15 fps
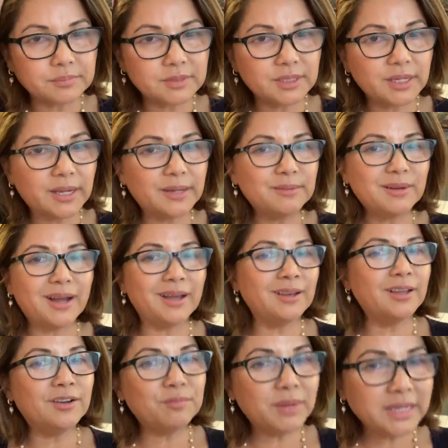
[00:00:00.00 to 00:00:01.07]
Okay, I
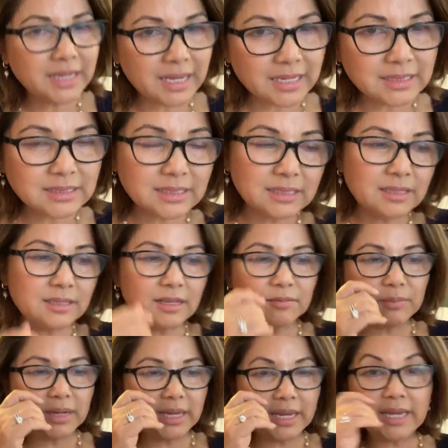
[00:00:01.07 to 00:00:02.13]
love my 9s and I love
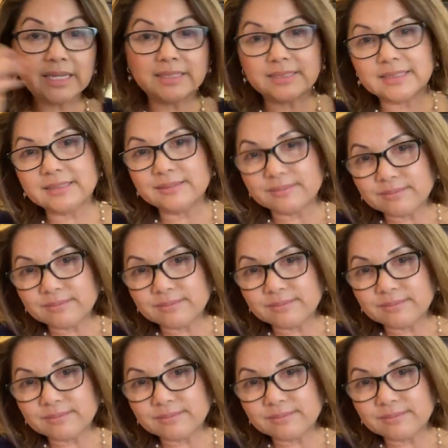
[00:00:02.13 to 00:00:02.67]
my 8s.